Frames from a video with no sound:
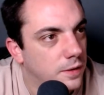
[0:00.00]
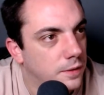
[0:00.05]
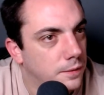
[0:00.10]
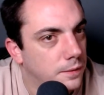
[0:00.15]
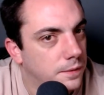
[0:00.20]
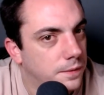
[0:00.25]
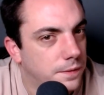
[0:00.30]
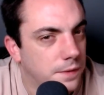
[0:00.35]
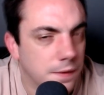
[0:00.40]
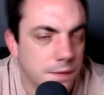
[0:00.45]

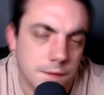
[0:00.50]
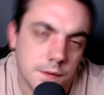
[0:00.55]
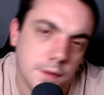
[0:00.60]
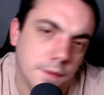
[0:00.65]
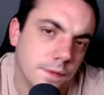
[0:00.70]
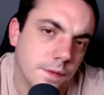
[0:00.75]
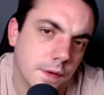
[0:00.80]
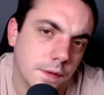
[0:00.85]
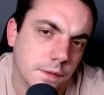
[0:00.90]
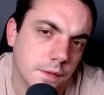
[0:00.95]

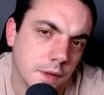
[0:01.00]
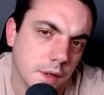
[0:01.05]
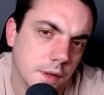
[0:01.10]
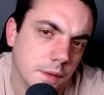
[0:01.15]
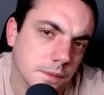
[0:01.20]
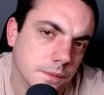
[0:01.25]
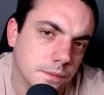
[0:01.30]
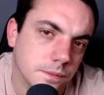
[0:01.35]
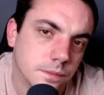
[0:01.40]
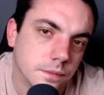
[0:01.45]
50-50.
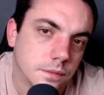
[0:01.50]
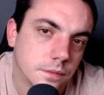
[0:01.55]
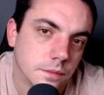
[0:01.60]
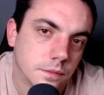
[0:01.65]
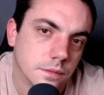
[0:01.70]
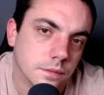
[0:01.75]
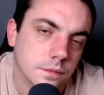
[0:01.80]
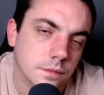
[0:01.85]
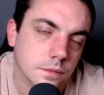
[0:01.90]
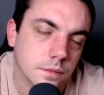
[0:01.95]

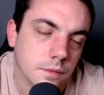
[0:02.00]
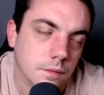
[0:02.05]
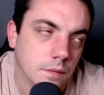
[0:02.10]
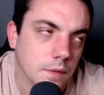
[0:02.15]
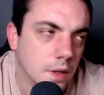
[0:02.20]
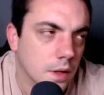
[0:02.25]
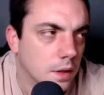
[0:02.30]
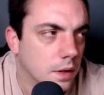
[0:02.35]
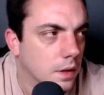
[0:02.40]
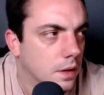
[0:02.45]

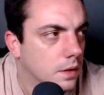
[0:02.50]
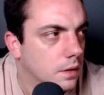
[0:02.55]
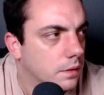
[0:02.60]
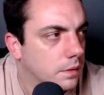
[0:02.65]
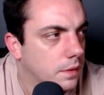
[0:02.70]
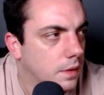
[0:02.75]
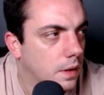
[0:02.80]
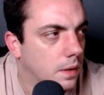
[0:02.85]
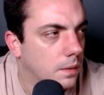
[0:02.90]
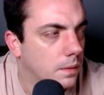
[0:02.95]

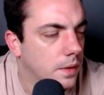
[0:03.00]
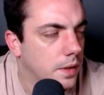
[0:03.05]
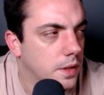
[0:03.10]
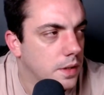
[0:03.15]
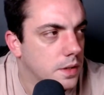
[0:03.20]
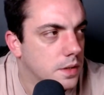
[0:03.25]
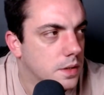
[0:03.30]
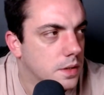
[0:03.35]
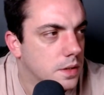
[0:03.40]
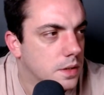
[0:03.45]
So
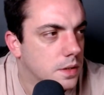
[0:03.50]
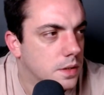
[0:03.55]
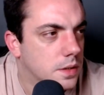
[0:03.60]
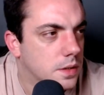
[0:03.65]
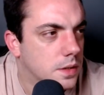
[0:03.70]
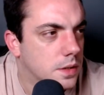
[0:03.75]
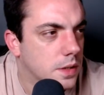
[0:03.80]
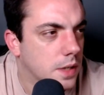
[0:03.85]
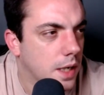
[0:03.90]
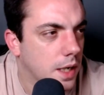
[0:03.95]
he's
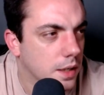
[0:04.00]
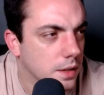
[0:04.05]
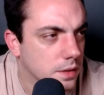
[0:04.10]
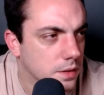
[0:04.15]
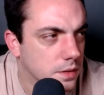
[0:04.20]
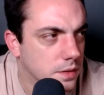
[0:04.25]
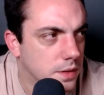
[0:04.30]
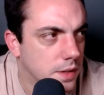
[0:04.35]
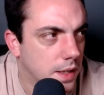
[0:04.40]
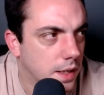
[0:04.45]

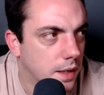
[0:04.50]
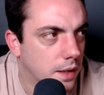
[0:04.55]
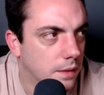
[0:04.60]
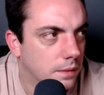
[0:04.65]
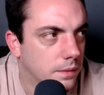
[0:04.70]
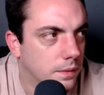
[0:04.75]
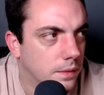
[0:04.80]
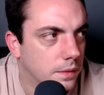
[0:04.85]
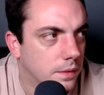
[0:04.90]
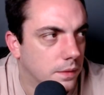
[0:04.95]

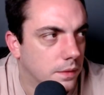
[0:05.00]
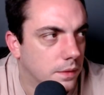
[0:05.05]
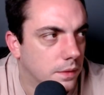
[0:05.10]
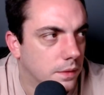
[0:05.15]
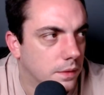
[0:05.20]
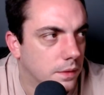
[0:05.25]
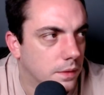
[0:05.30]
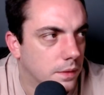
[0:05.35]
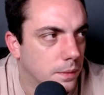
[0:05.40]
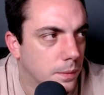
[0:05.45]
touchdown
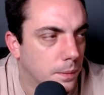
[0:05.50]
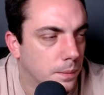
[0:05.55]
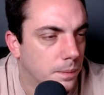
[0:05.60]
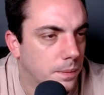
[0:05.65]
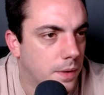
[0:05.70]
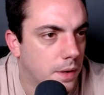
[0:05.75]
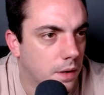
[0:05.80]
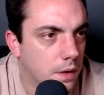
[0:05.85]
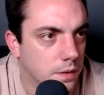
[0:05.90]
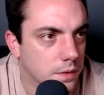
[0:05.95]

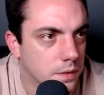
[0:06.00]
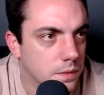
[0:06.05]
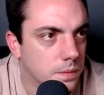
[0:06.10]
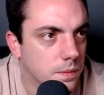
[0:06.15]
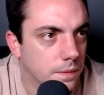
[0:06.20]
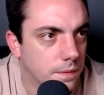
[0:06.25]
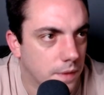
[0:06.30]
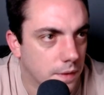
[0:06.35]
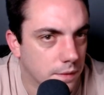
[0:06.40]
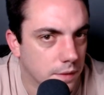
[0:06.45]
passes
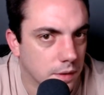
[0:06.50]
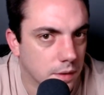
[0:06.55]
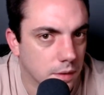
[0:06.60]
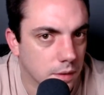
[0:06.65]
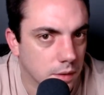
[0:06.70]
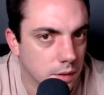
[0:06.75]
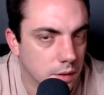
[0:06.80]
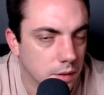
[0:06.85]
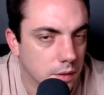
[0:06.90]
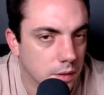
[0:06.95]
were very
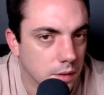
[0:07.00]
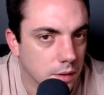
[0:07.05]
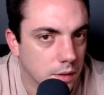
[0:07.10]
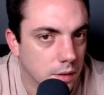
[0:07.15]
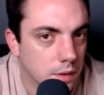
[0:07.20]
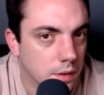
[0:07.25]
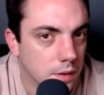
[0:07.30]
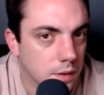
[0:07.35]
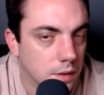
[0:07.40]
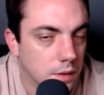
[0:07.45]
good.
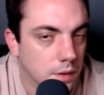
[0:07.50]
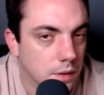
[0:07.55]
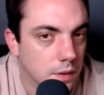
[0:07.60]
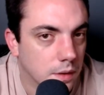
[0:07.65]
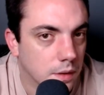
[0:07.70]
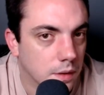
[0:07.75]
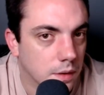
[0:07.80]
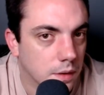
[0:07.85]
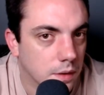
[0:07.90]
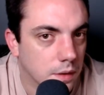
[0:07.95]

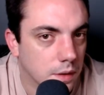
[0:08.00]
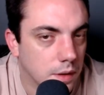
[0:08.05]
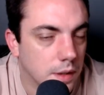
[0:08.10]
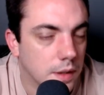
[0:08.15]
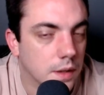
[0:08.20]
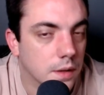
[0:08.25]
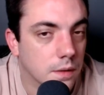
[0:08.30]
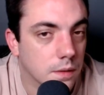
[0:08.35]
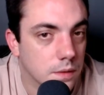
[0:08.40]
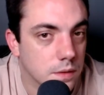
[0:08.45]
He
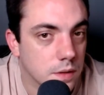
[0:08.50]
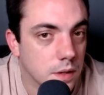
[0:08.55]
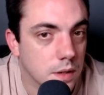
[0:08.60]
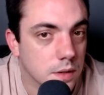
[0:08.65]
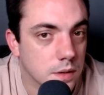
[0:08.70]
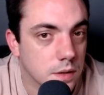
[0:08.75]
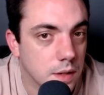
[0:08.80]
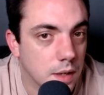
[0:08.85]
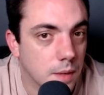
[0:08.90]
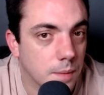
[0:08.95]
did a good
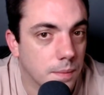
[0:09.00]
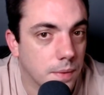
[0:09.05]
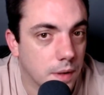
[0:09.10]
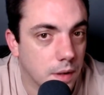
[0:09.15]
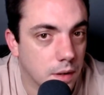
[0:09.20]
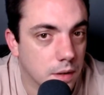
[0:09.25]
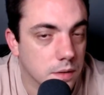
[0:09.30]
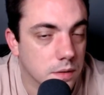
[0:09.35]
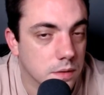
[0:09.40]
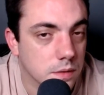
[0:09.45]
touchdown
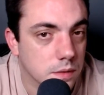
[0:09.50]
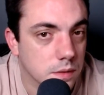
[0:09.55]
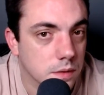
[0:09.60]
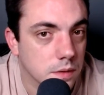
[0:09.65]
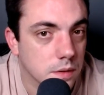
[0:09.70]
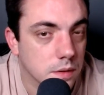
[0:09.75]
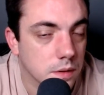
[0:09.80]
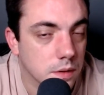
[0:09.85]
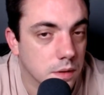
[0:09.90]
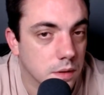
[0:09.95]
pass.
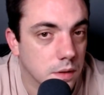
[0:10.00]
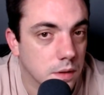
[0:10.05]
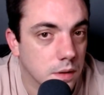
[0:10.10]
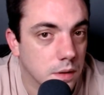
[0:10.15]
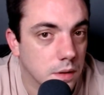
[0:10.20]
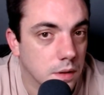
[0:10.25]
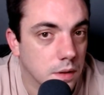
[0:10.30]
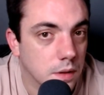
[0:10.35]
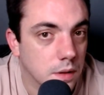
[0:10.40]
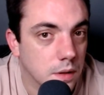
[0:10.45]

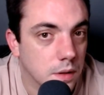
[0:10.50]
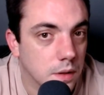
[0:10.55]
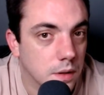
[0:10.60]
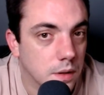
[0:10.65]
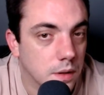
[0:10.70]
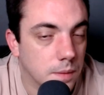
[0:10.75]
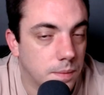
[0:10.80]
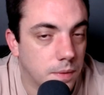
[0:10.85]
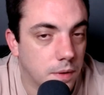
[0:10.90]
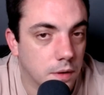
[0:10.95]

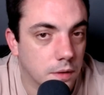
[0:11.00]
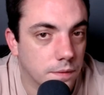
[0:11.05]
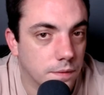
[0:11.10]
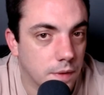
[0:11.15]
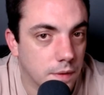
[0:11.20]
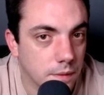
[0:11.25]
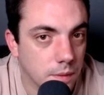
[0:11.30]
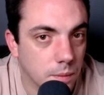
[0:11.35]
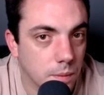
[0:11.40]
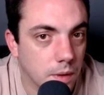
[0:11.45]
He passed
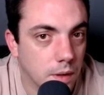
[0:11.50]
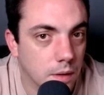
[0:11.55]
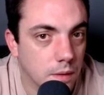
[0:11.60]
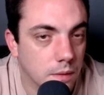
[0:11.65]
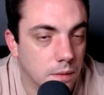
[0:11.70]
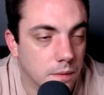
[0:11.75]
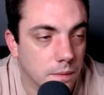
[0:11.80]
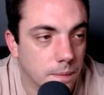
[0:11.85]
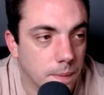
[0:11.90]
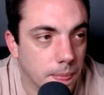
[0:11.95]
very
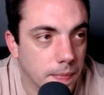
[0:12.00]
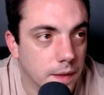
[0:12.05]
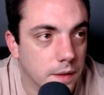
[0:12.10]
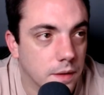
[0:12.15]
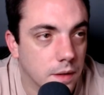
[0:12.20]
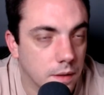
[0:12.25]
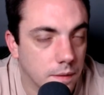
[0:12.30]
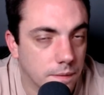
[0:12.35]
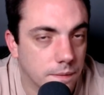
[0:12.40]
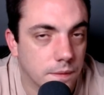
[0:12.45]
well.
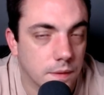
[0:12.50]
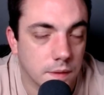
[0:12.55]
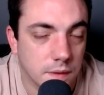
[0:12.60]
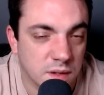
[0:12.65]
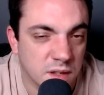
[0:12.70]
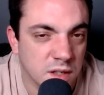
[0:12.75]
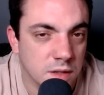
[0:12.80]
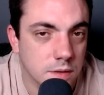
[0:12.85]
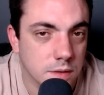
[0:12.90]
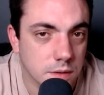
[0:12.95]
Did a
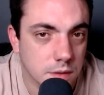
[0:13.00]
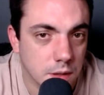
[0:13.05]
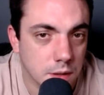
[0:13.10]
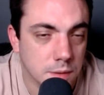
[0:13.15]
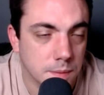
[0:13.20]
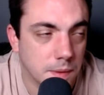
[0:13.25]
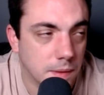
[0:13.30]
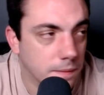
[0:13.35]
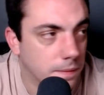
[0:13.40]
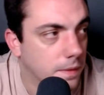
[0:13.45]
decent
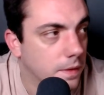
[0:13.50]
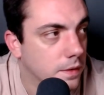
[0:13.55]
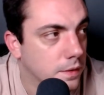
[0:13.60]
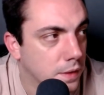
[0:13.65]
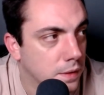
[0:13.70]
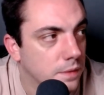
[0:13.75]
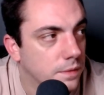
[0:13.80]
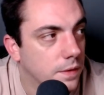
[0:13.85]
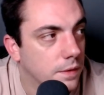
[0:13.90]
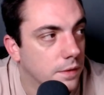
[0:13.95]
touchdown pass. That
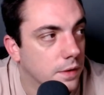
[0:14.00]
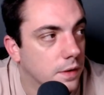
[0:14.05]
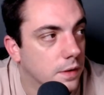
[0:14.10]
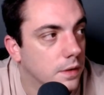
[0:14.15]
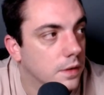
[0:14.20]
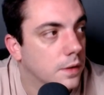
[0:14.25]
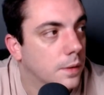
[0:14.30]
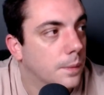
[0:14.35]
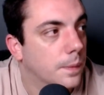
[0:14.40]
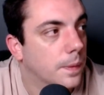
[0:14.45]
was very good.